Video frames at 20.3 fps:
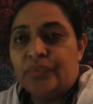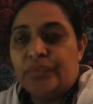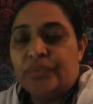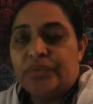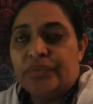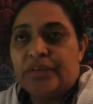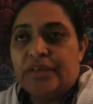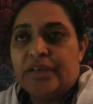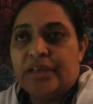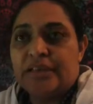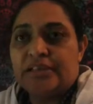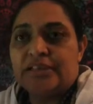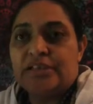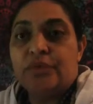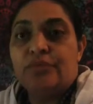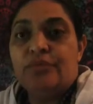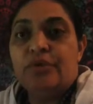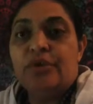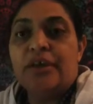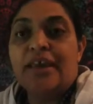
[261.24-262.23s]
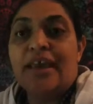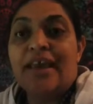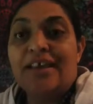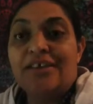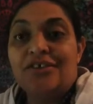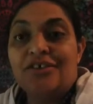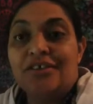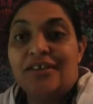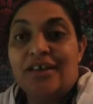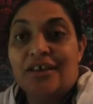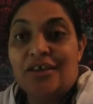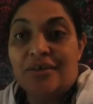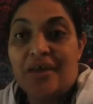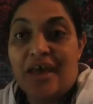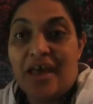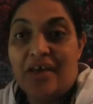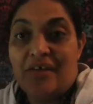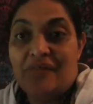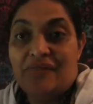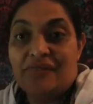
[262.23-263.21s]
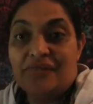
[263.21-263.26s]
the next communication that you
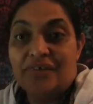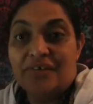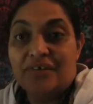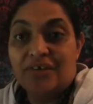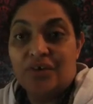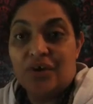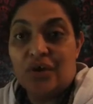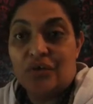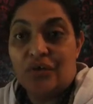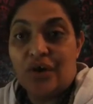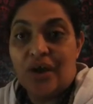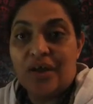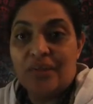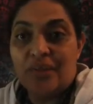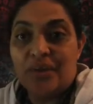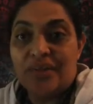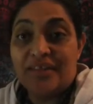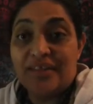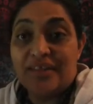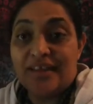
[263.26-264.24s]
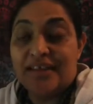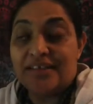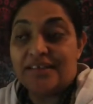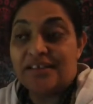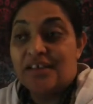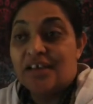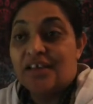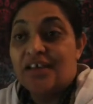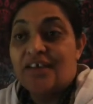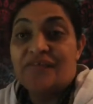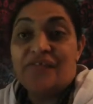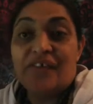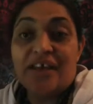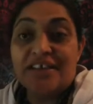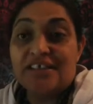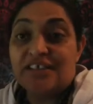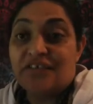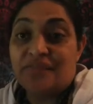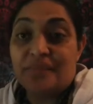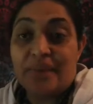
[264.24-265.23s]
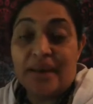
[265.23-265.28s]
have. All right, whether that's face
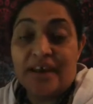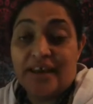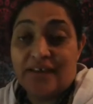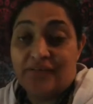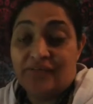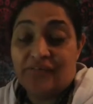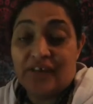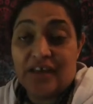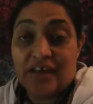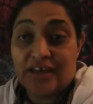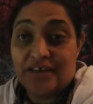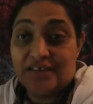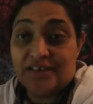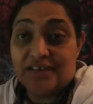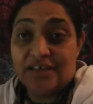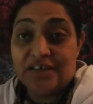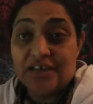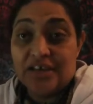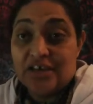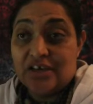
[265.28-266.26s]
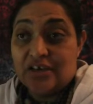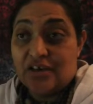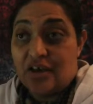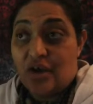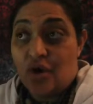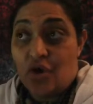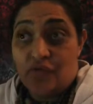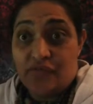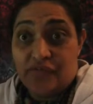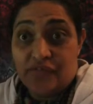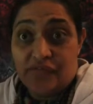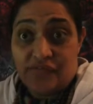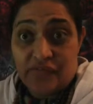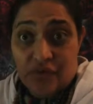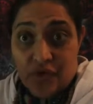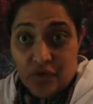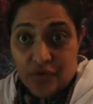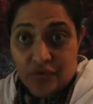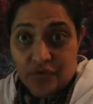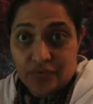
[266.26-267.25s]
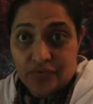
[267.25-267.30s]
to face, over the
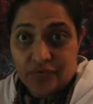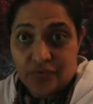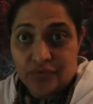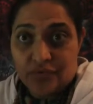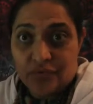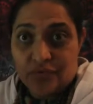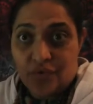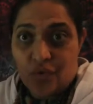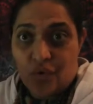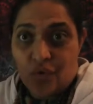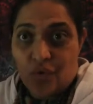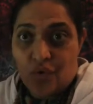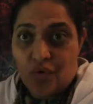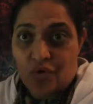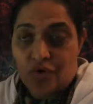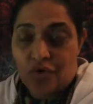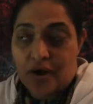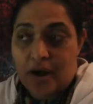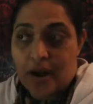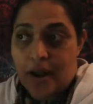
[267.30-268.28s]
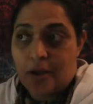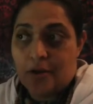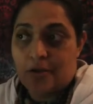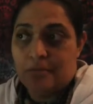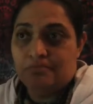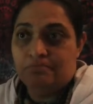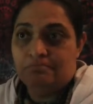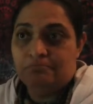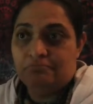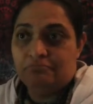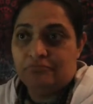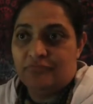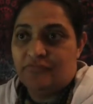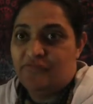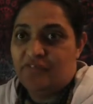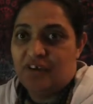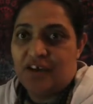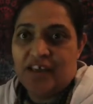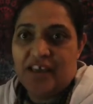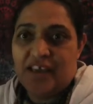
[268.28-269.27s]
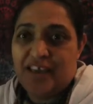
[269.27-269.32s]
phone, or
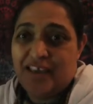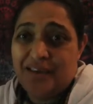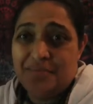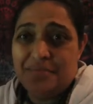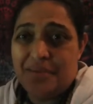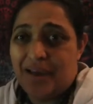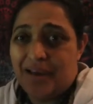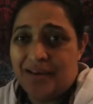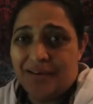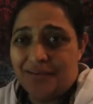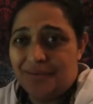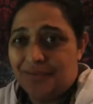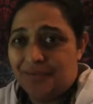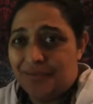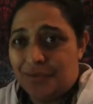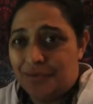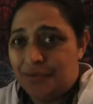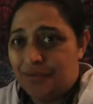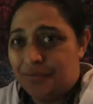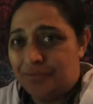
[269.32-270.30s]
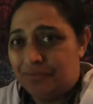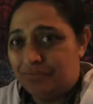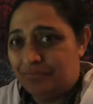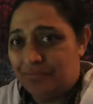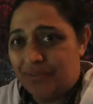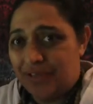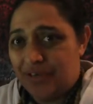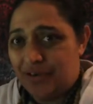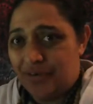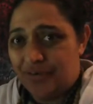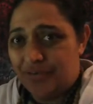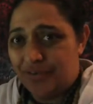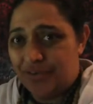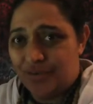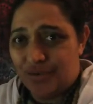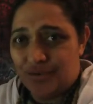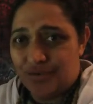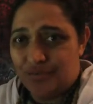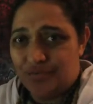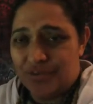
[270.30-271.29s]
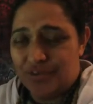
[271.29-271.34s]
via email, or
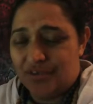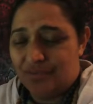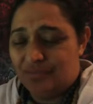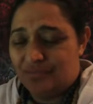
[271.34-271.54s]
Zoom,